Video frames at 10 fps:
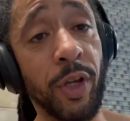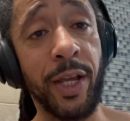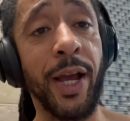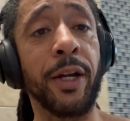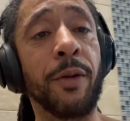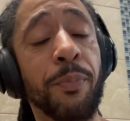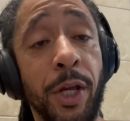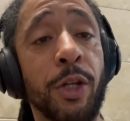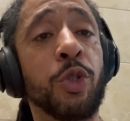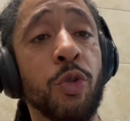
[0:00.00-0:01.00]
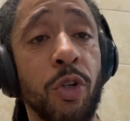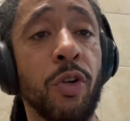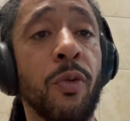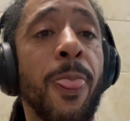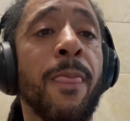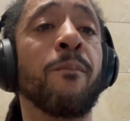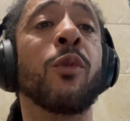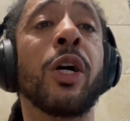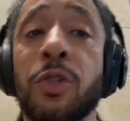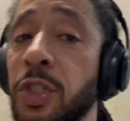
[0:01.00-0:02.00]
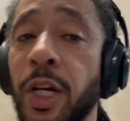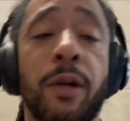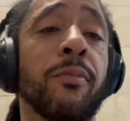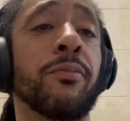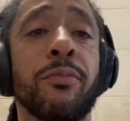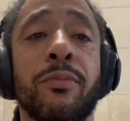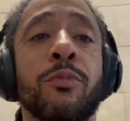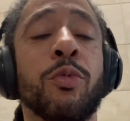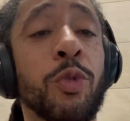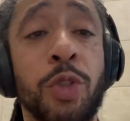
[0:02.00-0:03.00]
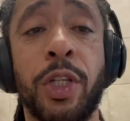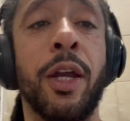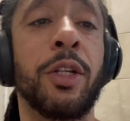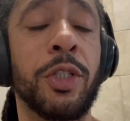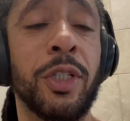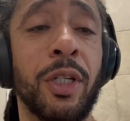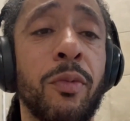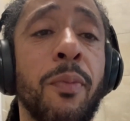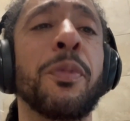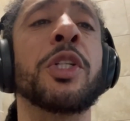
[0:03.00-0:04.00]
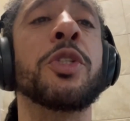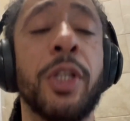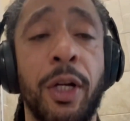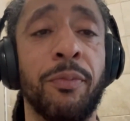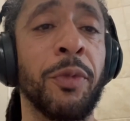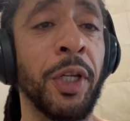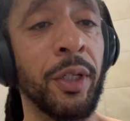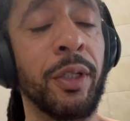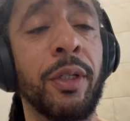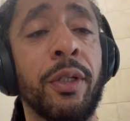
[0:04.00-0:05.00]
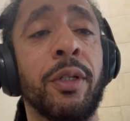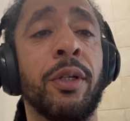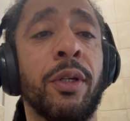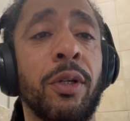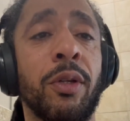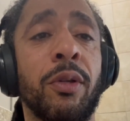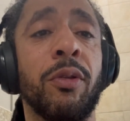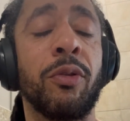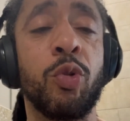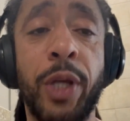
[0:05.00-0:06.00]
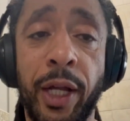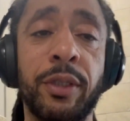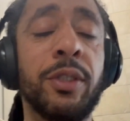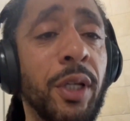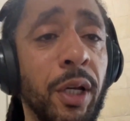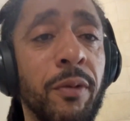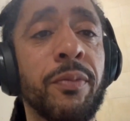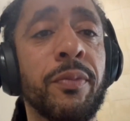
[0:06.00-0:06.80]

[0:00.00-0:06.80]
got a parachute on, jump. You scared as shit, but jump, man. You got to jump,